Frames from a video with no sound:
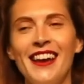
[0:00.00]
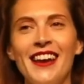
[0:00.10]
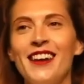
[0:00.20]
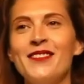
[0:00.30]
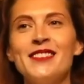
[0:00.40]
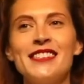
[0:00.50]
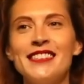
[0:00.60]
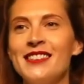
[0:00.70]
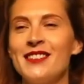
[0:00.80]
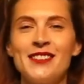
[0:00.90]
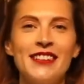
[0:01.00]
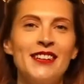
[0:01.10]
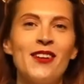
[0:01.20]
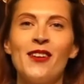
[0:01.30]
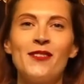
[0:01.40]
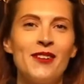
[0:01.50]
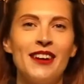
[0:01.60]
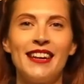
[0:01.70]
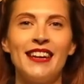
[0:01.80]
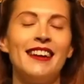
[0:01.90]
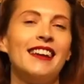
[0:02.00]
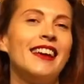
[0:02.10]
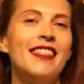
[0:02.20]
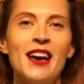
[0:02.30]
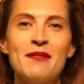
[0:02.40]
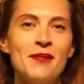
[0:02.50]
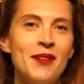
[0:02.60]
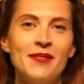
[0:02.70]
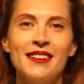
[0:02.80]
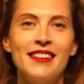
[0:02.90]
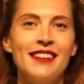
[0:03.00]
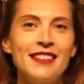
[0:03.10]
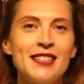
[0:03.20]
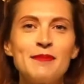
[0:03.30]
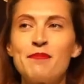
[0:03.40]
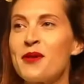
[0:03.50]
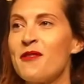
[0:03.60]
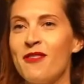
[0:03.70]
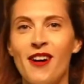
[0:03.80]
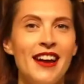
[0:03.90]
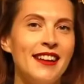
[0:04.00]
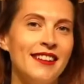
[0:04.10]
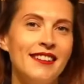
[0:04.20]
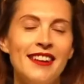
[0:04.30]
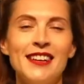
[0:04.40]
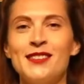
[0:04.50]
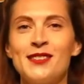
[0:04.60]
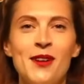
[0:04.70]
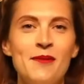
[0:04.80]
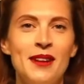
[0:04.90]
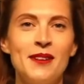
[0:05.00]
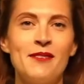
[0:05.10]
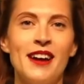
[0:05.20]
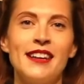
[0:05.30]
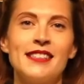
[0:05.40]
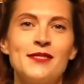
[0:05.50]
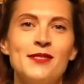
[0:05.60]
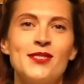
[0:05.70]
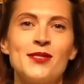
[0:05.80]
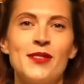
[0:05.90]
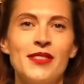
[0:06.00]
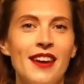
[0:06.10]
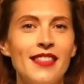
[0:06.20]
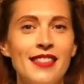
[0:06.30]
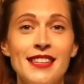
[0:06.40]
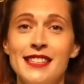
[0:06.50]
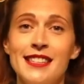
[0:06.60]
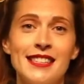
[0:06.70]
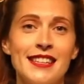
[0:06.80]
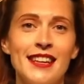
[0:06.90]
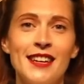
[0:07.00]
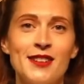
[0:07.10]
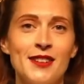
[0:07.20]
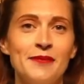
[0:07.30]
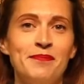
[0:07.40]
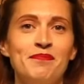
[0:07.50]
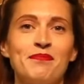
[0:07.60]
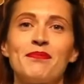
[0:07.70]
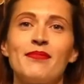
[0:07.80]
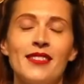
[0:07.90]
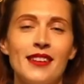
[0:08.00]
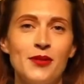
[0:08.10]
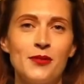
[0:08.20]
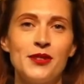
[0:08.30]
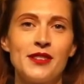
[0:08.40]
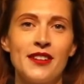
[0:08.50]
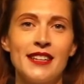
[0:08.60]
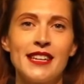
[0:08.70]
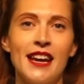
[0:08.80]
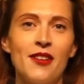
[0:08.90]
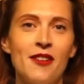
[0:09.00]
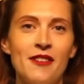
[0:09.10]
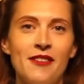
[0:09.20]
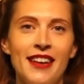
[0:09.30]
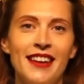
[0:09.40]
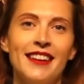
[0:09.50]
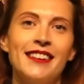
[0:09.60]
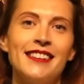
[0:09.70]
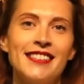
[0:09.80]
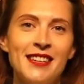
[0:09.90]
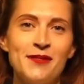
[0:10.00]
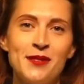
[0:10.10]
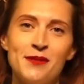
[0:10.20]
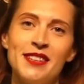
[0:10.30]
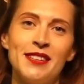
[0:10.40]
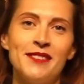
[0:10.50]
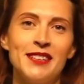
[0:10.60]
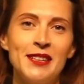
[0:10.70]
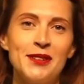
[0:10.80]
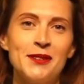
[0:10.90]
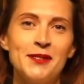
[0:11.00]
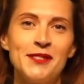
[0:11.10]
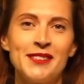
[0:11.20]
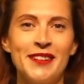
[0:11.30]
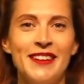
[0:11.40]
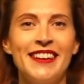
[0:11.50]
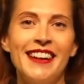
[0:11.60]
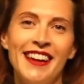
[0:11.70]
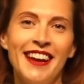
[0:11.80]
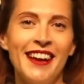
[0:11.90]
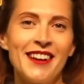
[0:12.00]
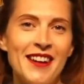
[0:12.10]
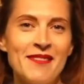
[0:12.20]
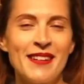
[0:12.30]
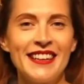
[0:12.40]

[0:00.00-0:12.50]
it was literally God working in that moment, just providing in so many ways to ensure that this installation was going to take off. And it was really, really cool. So grabbed